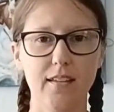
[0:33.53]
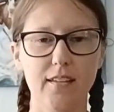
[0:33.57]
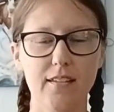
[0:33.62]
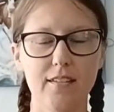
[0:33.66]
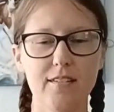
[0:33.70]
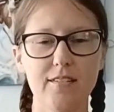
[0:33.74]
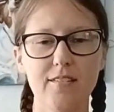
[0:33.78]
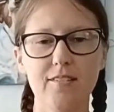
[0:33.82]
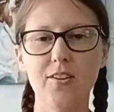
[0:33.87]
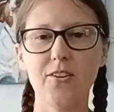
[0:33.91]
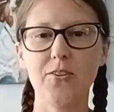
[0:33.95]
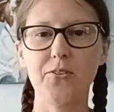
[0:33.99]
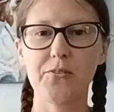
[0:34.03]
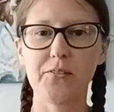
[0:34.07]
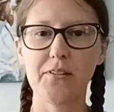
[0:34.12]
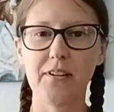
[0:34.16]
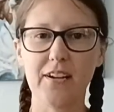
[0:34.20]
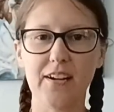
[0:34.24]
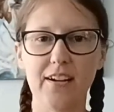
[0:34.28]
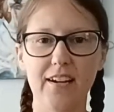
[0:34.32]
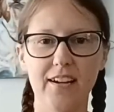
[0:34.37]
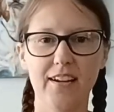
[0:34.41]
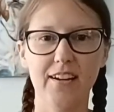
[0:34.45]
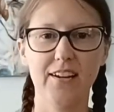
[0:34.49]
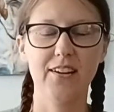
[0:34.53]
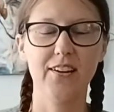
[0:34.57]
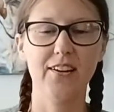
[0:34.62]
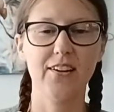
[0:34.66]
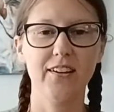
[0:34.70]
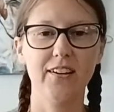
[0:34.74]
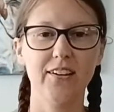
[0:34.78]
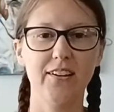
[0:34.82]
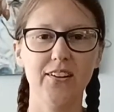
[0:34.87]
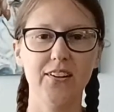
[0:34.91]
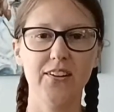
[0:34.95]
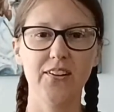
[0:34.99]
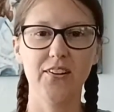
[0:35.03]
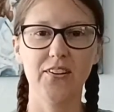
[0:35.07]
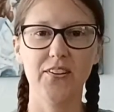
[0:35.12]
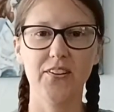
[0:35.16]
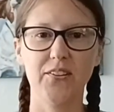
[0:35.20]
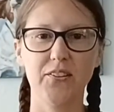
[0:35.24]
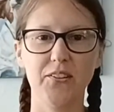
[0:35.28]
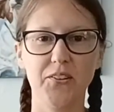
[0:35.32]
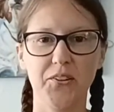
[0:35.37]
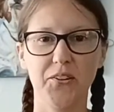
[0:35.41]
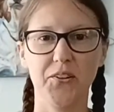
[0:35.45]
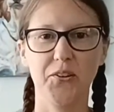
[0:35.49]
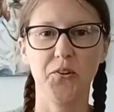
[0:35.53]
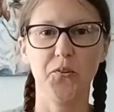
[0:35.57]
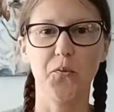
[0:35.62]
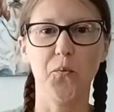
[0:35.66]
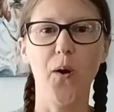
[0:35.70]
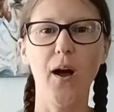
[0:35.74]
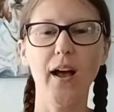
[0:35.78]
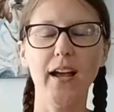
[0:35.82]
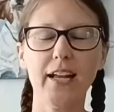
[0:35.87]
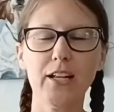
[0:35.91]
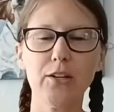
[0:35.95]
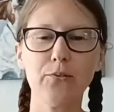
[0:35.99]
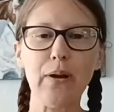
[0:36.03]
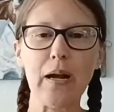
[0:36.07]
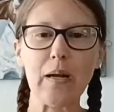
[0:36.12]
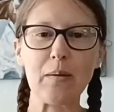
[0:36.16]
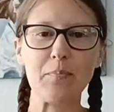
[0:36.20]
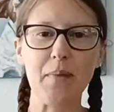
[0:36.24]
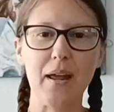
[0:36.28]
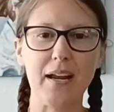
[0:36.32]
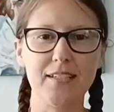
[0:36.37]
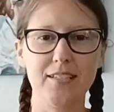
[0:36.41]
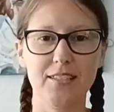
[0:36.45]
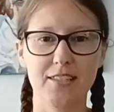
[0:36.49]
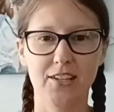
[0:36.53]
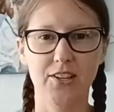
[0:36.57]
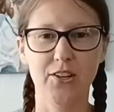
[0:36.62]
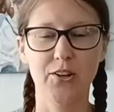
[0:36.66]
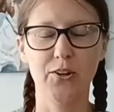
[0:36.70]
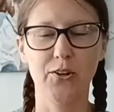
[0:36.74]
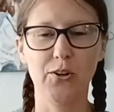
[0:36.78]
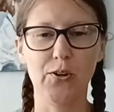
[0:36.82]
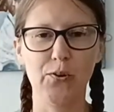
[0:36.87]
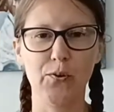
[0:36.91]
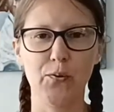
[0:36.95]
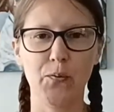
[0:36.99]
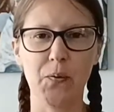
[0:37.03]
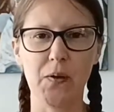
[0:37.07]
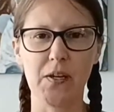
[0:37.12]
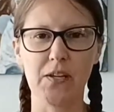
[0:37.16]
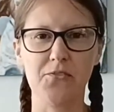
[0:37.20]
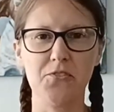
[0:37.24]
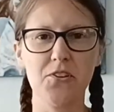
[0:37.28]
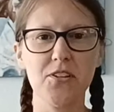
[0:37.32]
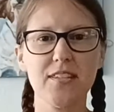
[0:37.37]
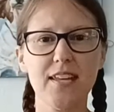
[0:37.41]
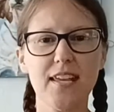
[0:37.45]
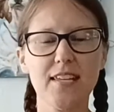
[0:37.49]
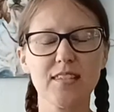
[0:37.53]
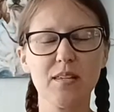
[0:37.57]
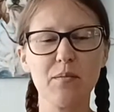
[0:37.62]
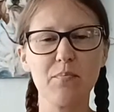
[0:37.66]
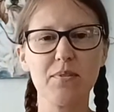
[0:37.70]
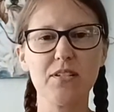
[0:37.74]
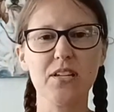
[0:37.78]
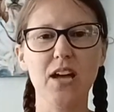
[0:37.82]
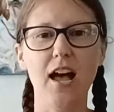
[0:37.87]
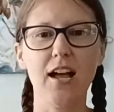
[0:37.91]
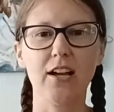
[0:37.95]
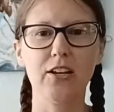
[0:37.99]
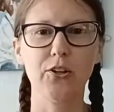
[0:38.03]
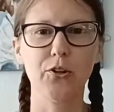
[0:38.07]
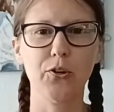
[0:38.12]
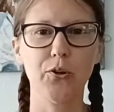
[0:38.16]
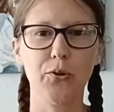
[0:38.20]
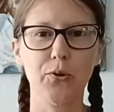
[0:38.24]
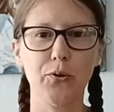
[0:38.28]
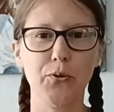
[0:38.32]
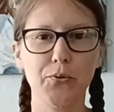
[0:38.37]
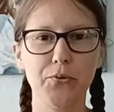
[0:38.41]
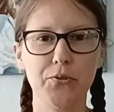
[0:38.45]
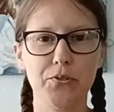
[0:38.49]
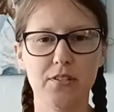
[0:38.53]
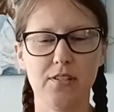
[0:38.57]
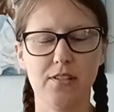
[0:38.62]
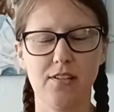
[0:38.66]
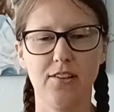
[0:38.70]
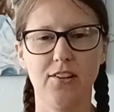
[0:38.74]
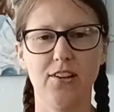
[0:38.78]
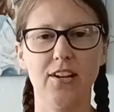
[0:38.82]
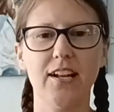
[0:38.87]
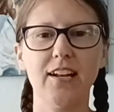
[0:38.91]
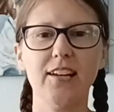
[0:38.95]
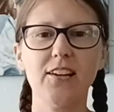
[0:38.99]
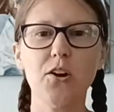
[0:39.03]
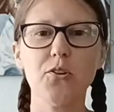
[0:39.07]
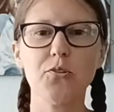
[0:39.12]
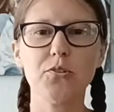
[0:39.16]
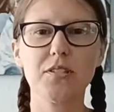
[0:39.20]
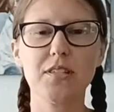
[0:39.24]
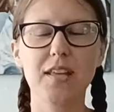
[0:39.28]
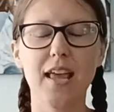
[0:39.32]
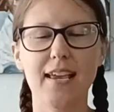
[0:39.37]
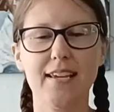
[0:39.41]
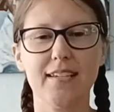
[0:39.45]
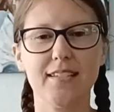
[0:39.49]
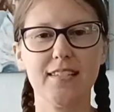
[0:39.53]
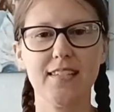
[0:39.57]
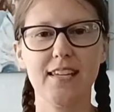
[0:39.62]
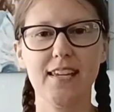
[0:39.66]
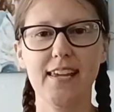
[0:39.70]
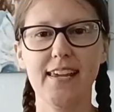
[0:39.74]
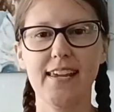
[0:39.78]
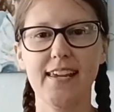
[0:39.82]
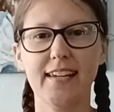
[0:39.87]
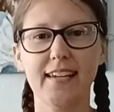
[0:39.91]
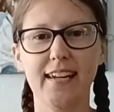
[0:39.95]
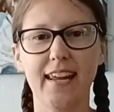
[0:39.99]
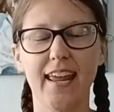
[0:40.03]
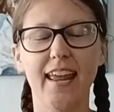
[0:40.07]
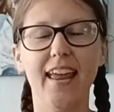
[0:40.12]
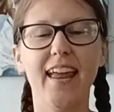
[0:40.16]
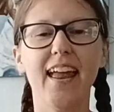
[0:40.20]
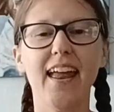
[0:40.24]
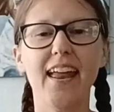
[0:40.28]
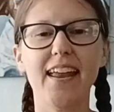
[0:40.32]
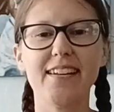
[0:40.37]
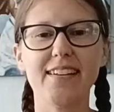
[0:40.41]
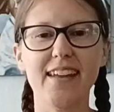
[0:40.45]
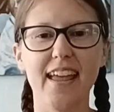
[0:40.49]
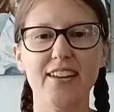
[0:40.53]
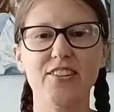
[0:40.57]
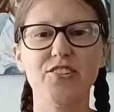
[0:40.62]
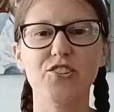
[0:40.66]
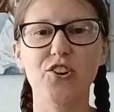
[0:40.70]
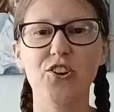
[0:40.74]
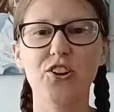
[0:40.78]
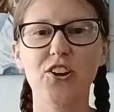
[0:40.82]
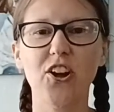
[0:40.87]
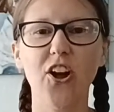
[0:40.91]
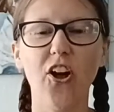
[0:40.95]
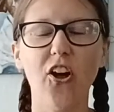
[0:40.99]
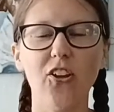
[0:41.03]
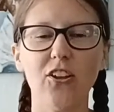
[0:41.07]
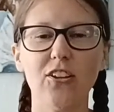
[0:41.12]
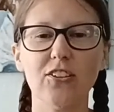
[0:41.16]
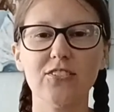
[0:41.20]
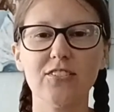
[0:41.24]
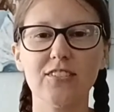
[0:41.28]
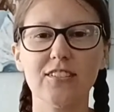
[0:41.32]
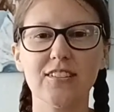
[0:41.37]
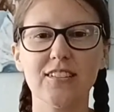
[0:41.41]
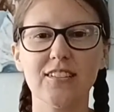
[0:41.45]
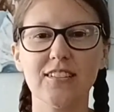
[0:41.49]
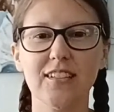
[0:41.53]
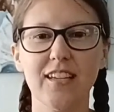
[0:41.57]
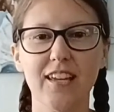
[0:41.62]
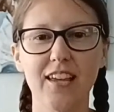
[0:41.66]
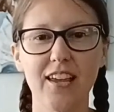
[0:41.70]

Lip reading: So, you're walking around Mexico, you just ate some tacos, you're gonna go sightseeing, and nature calls.